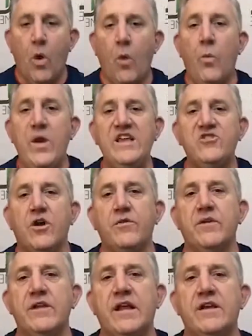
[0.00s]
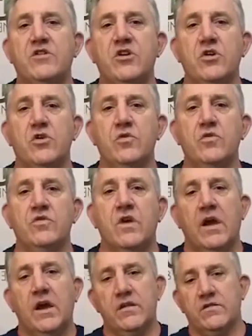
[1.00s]
What we generally like to
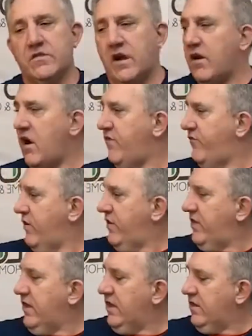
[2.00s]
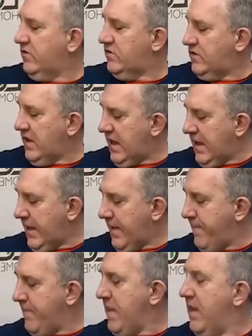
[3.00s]
use and start off with is
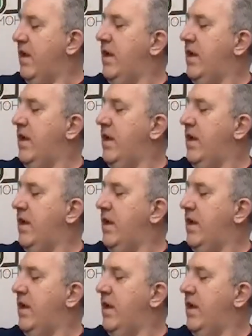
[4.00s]
uh,